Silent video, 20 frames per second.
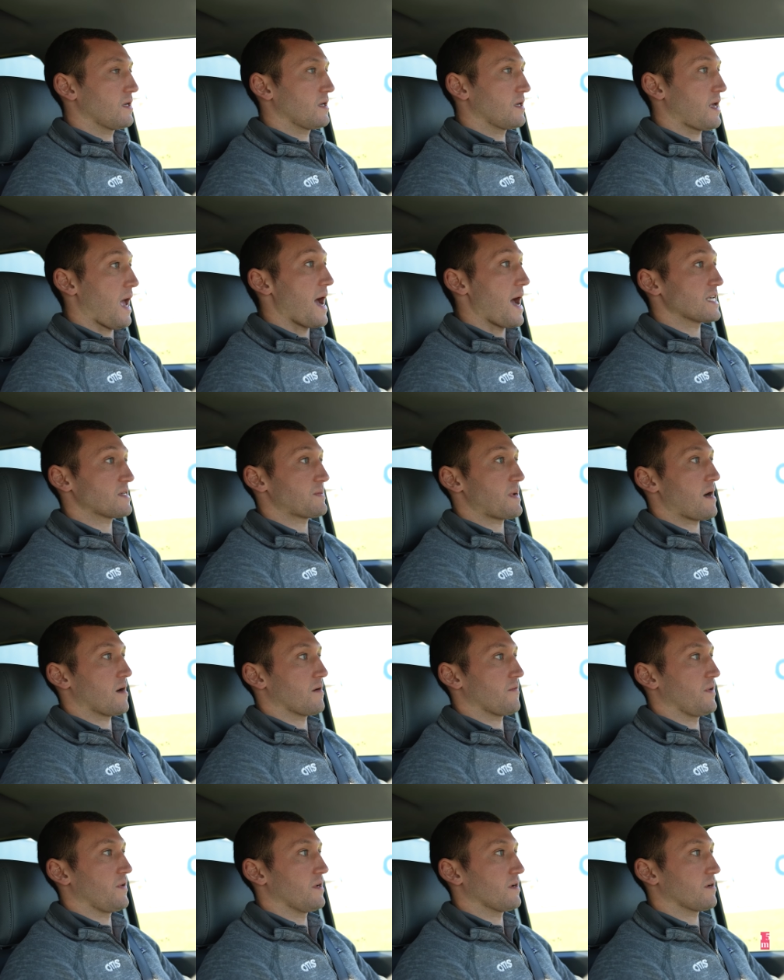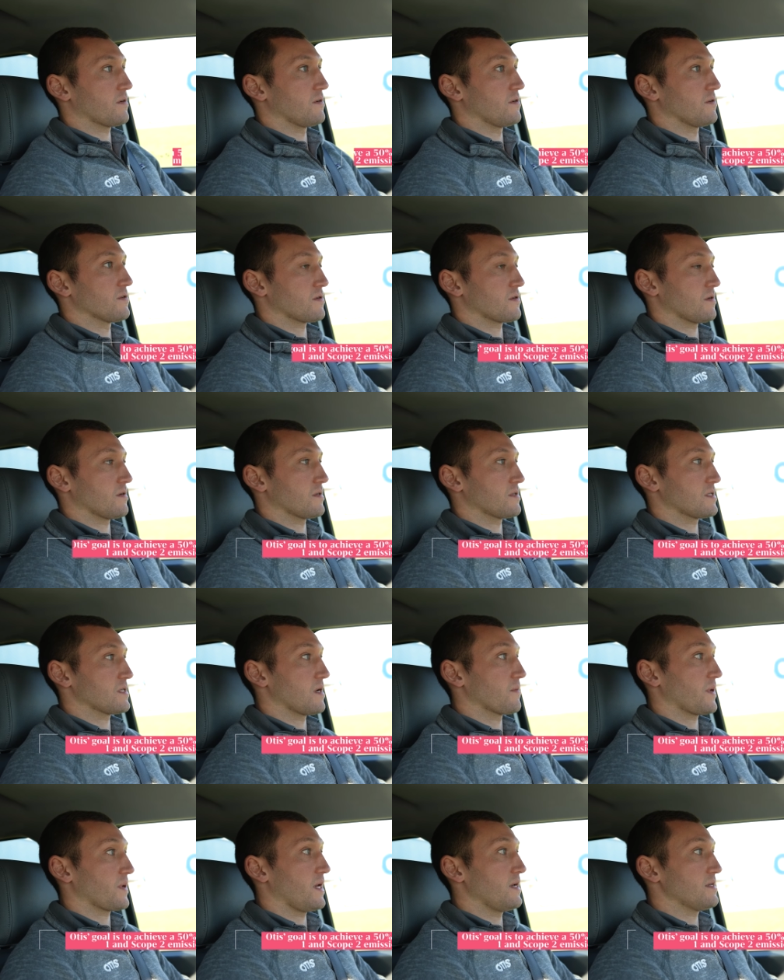gas powered vehicles or in
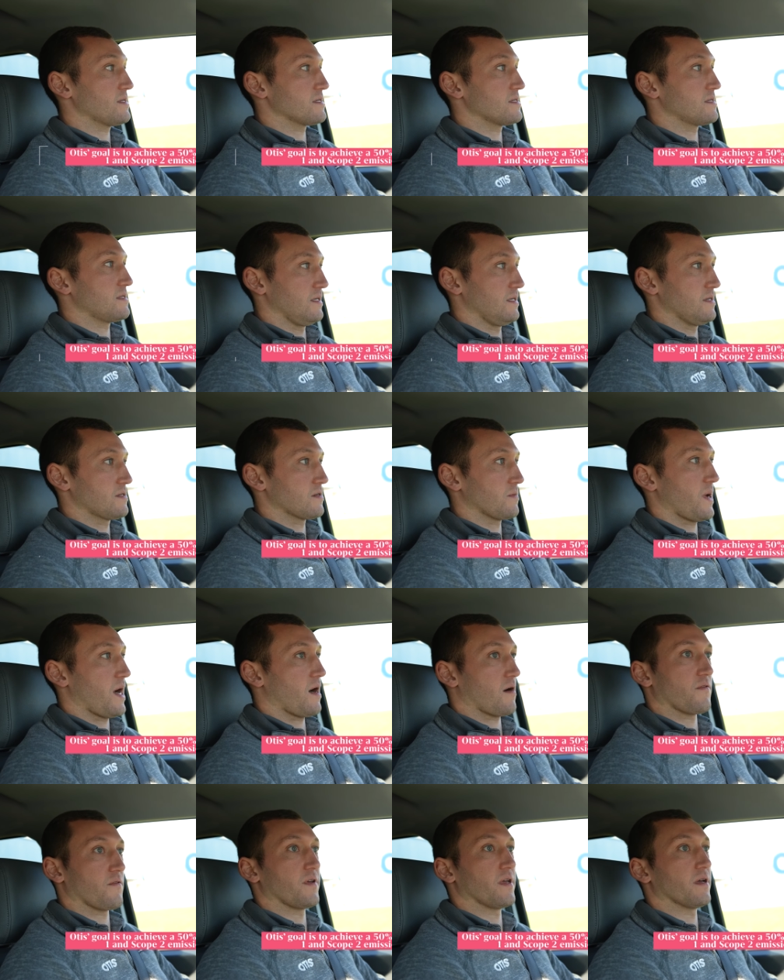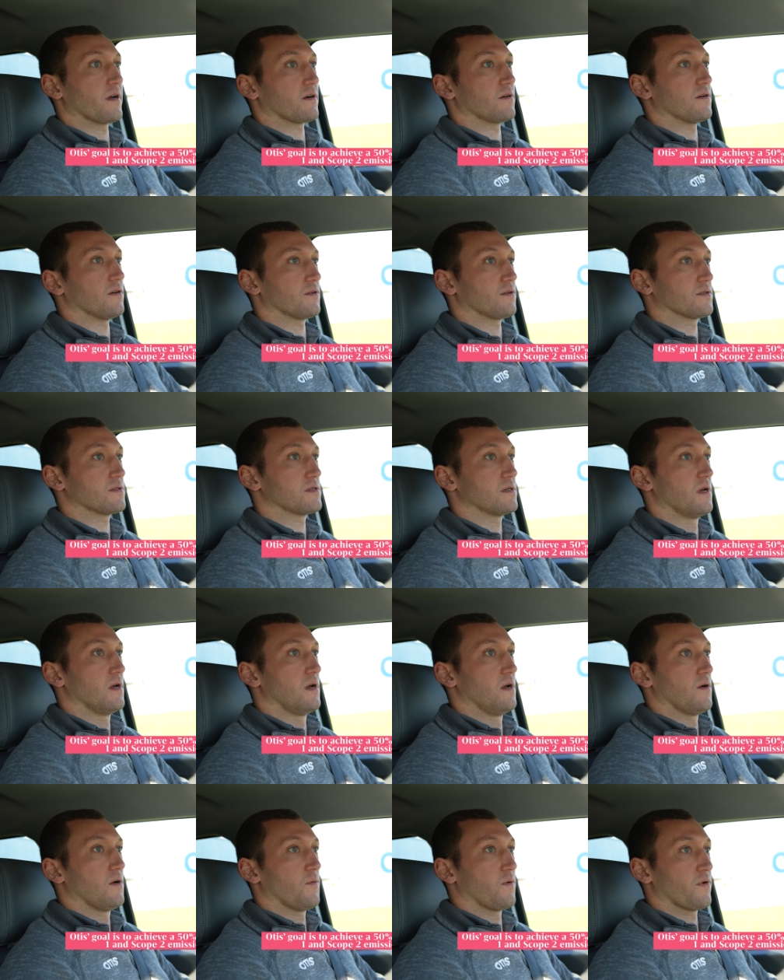some cases diesel powered vehicles
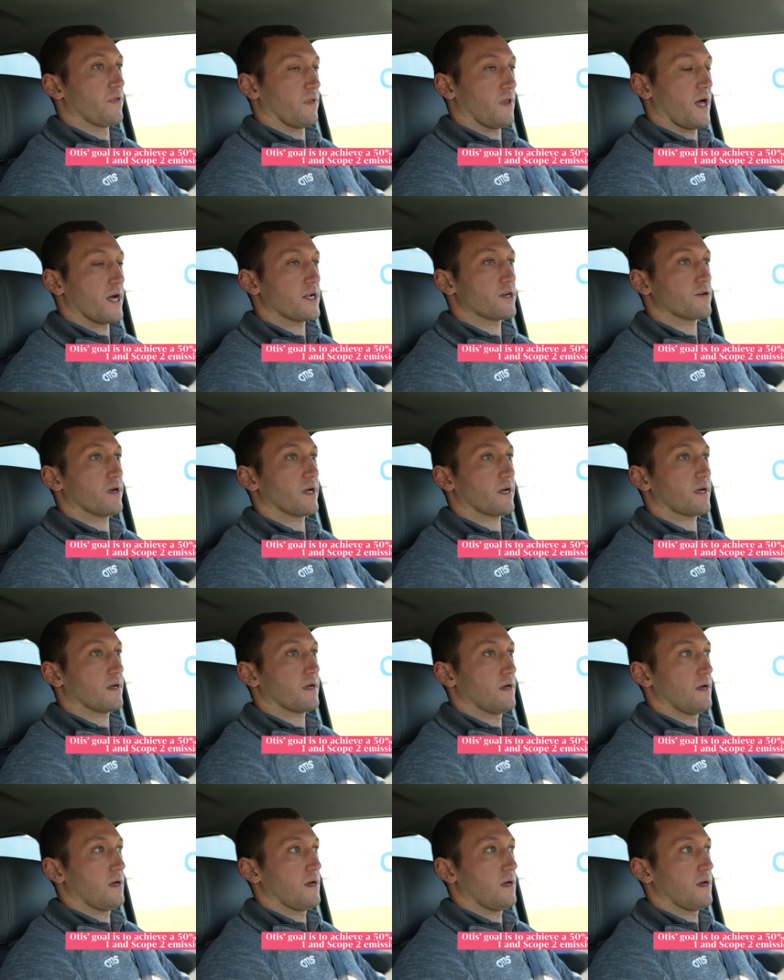with electric,